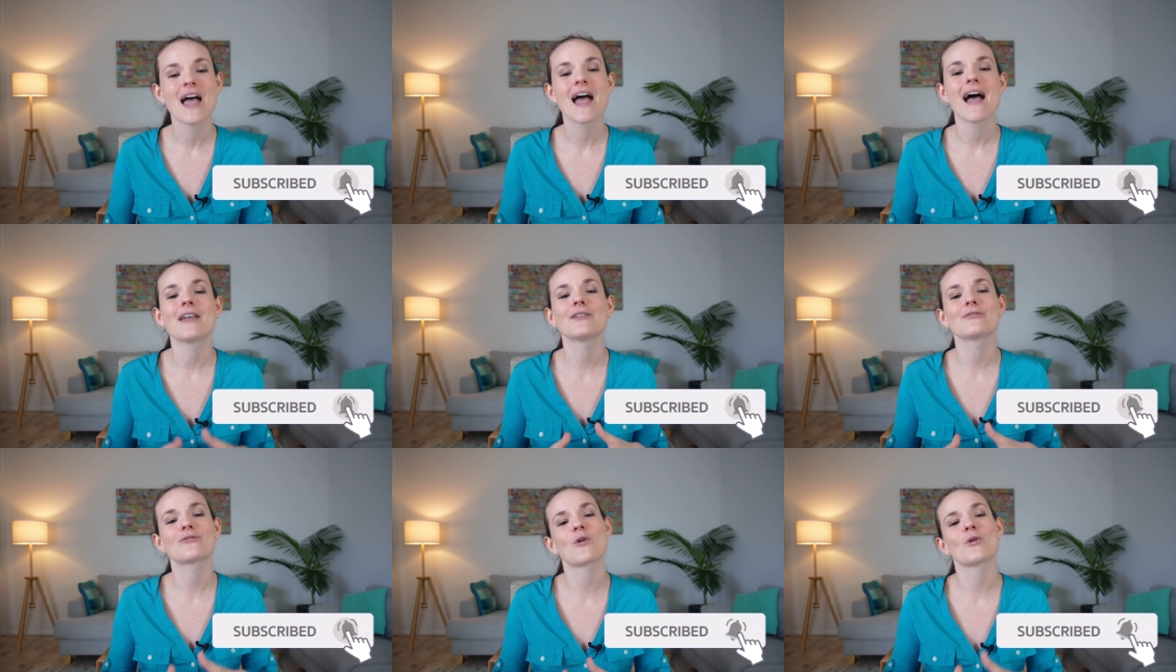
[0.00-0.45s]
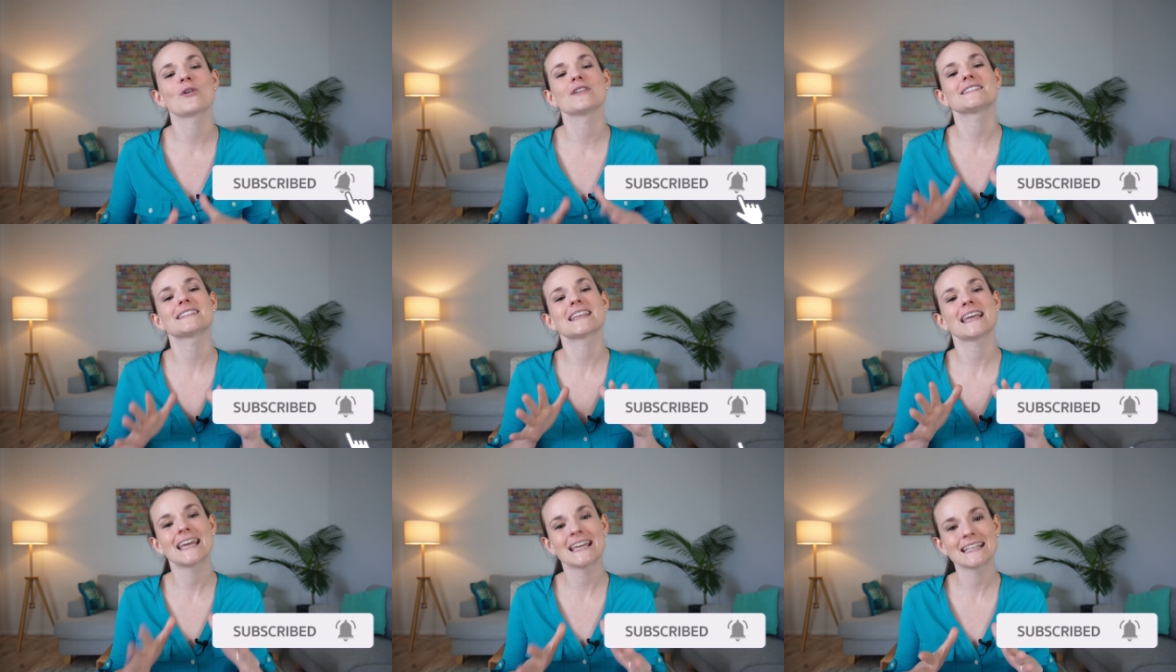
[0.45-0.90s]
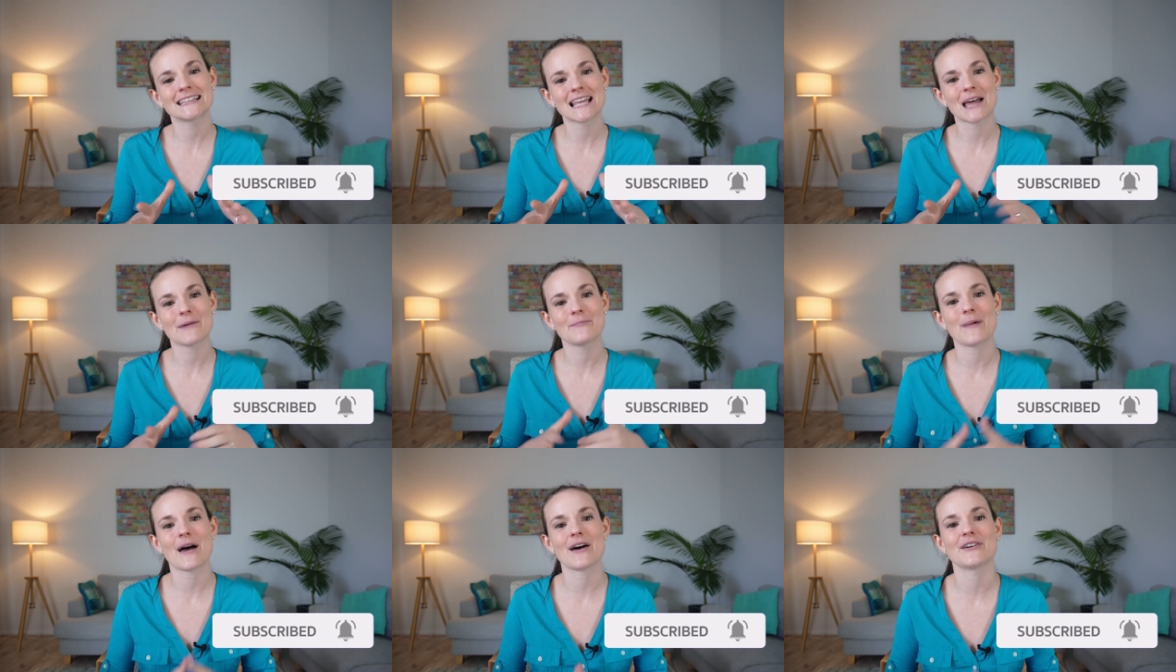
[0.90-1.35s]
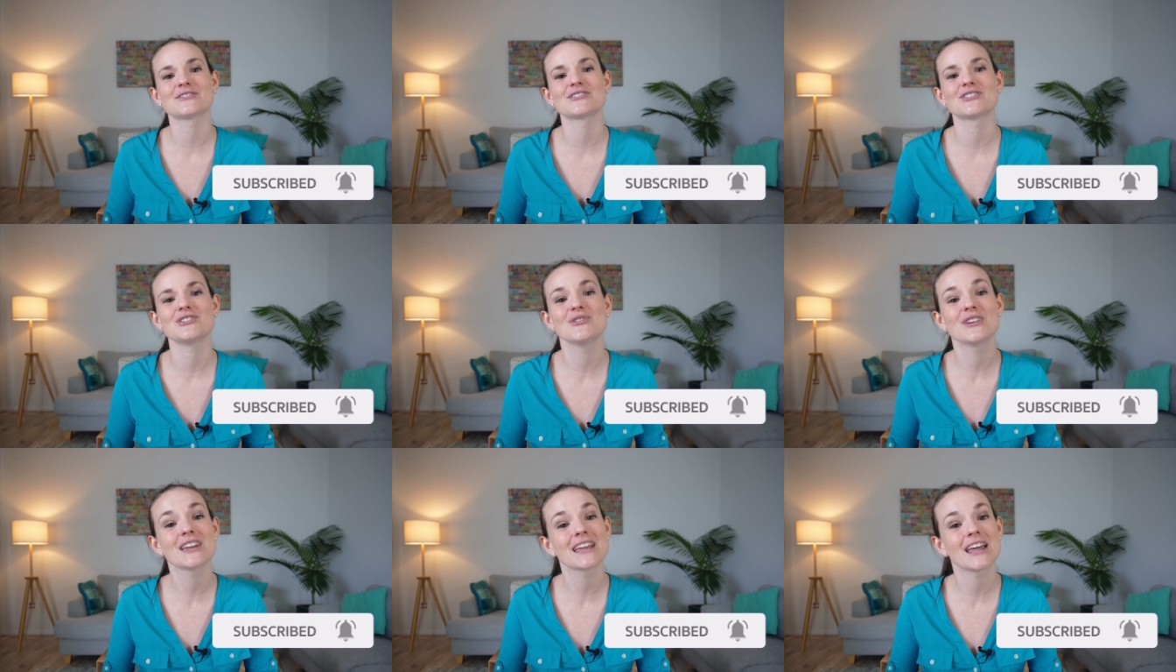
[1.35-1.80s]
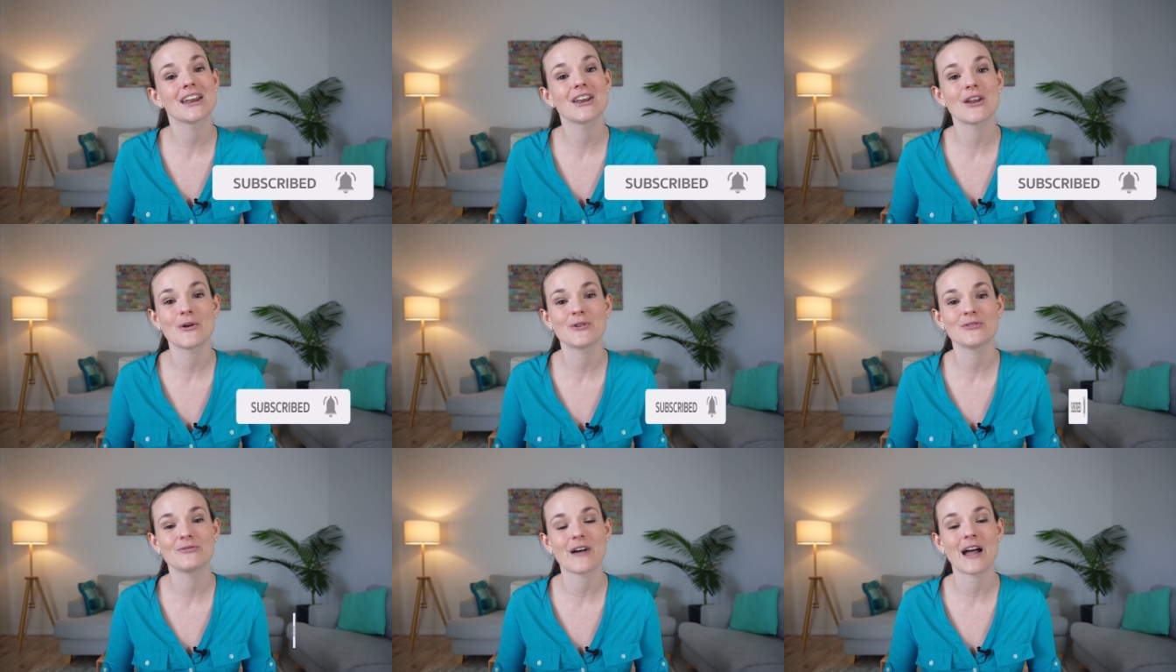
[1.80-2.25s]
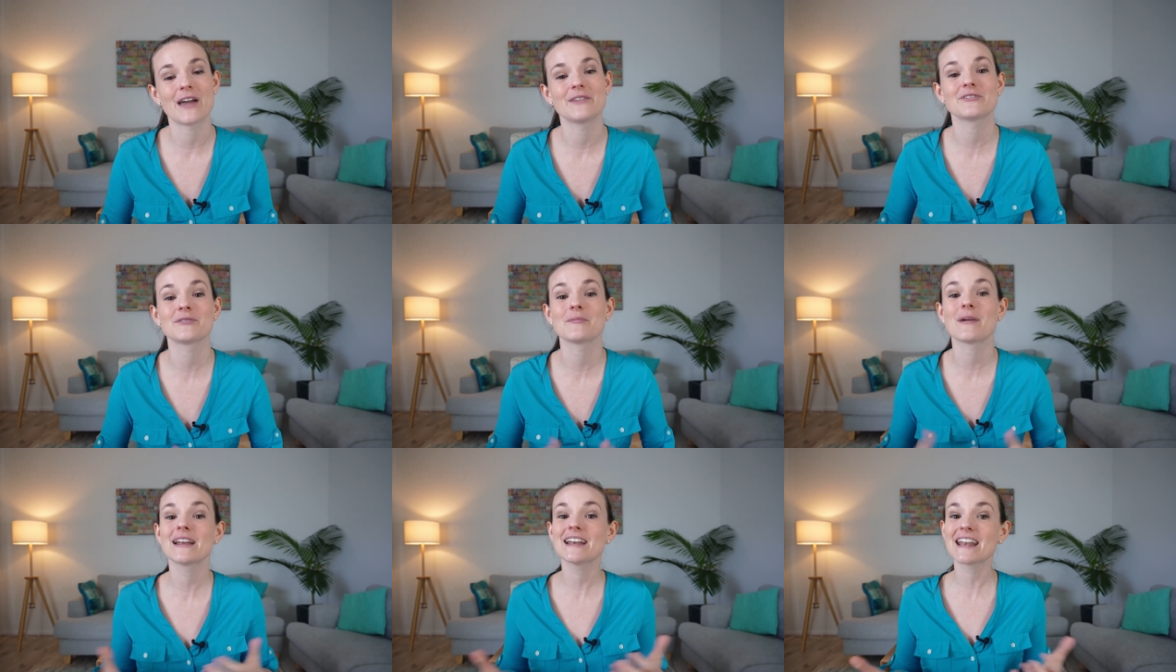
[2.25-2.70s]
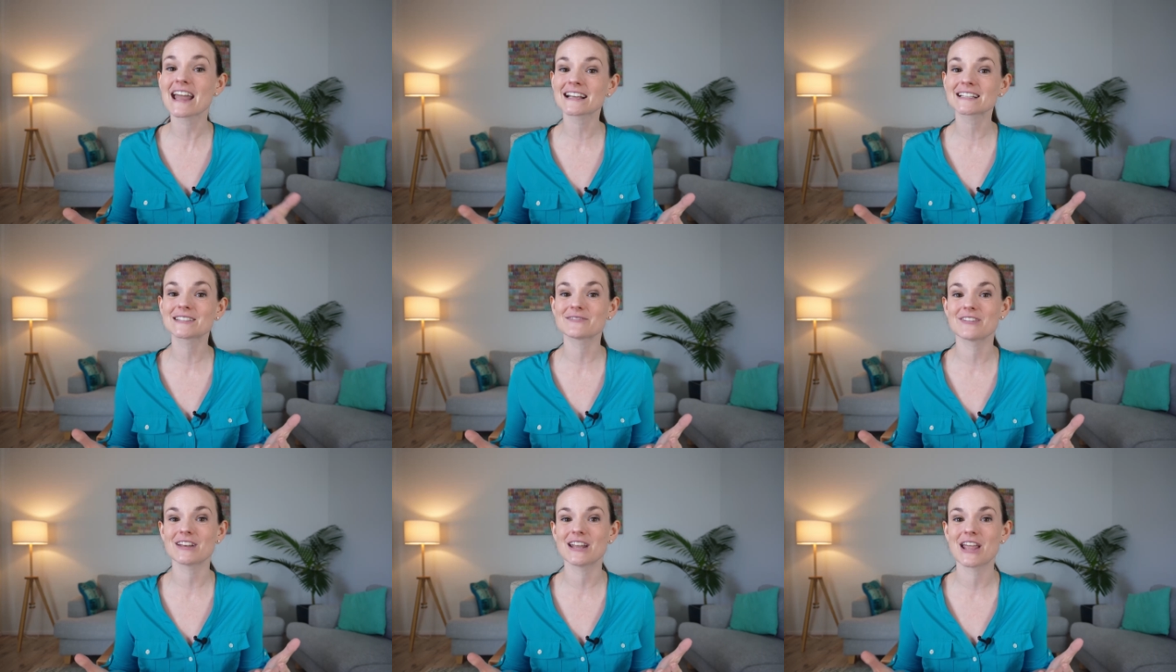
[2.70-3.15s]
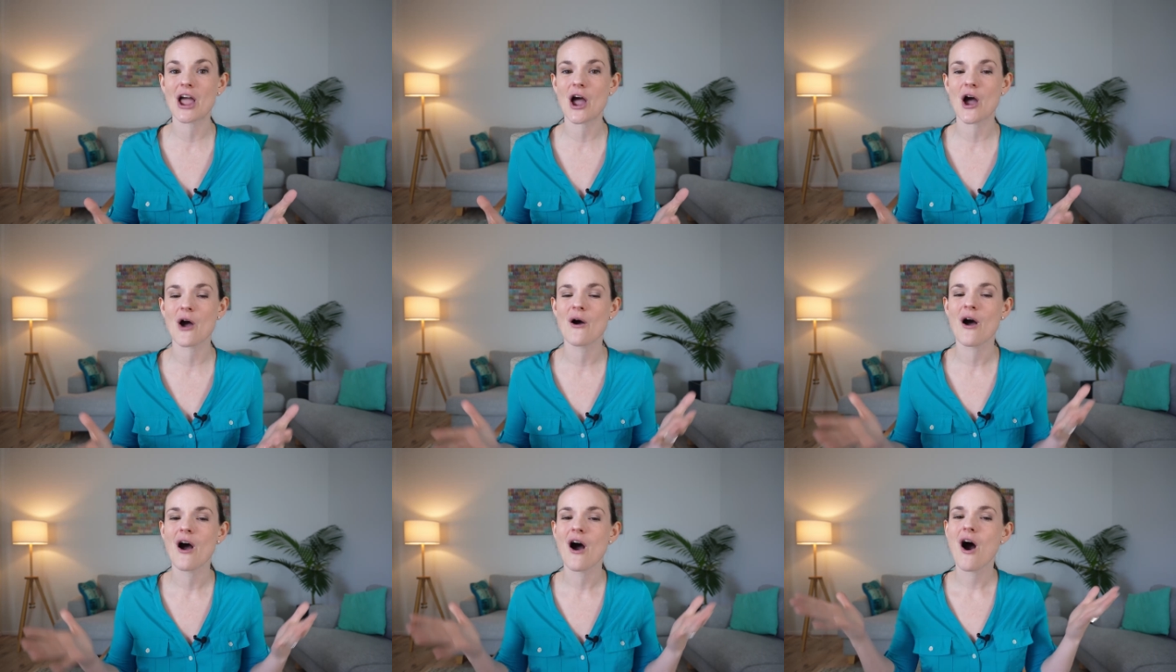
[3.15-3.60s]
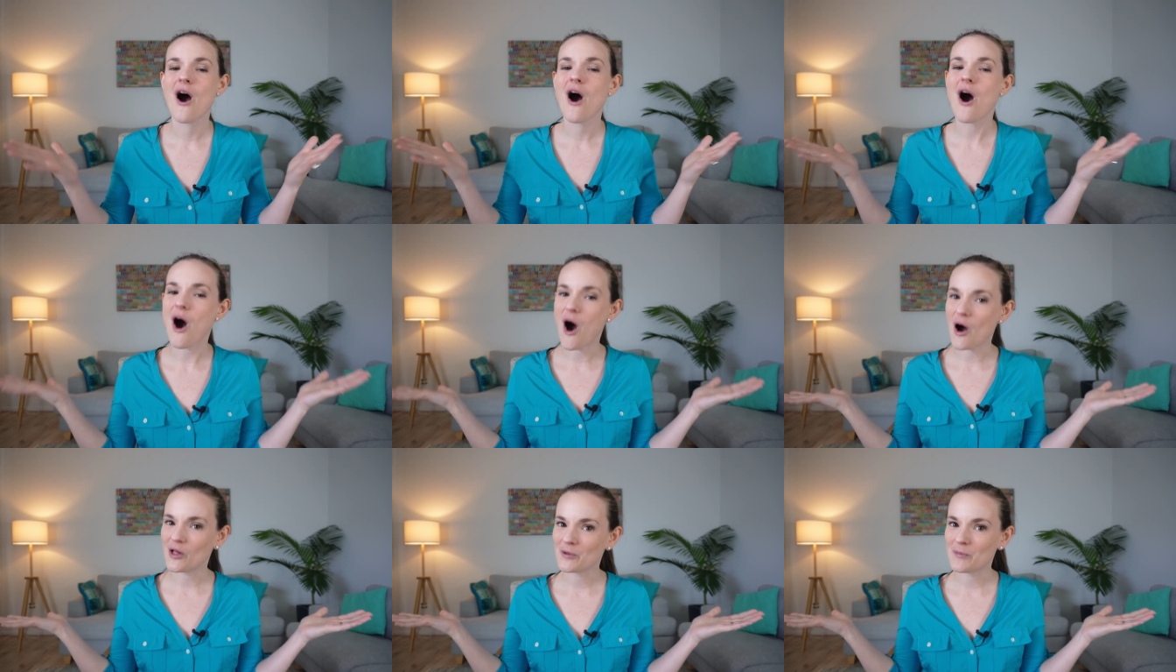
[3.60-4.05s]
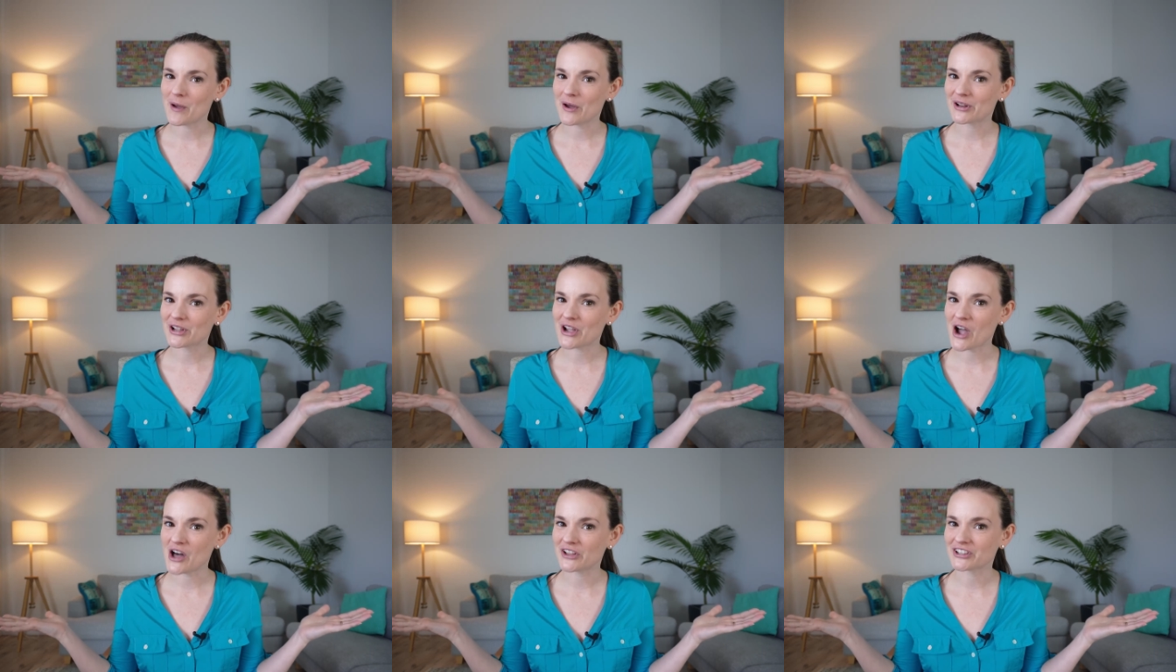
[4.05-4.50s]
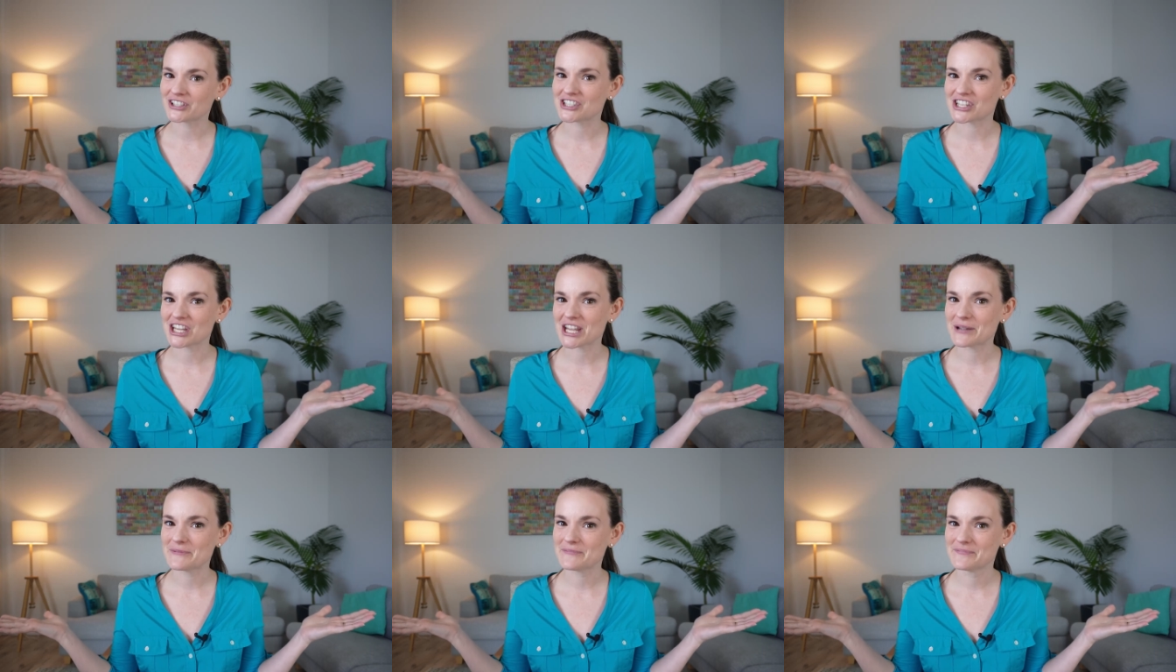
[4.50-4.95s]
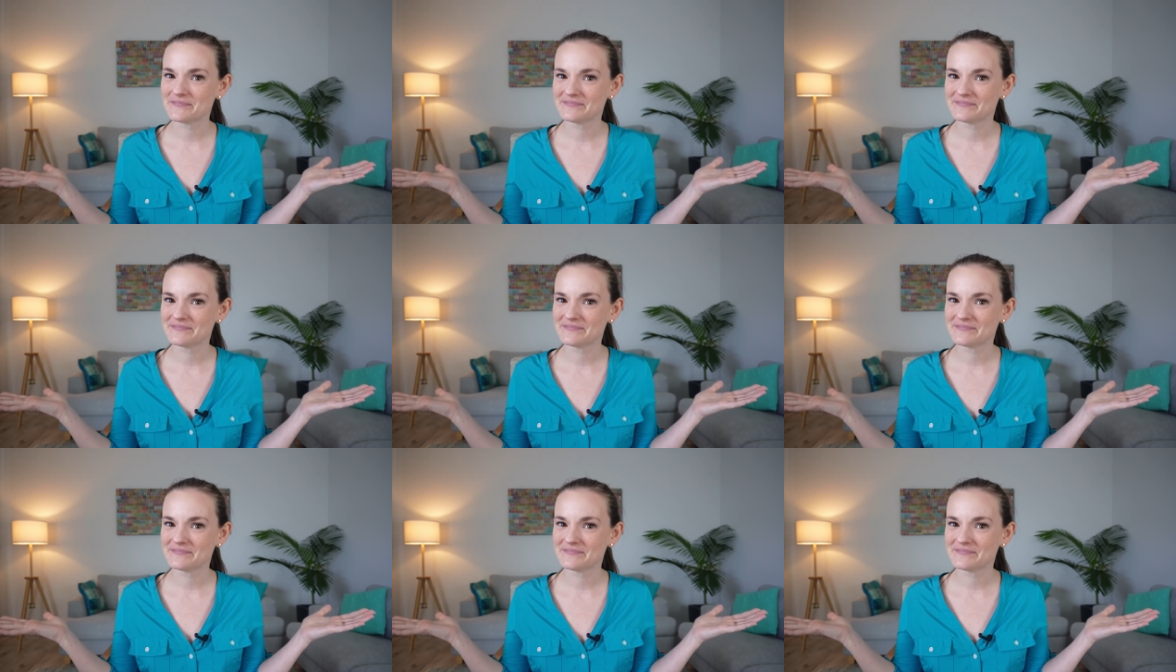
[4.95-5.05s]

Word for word: And of course, hit that bell so you can get notified for my next video all about ecology.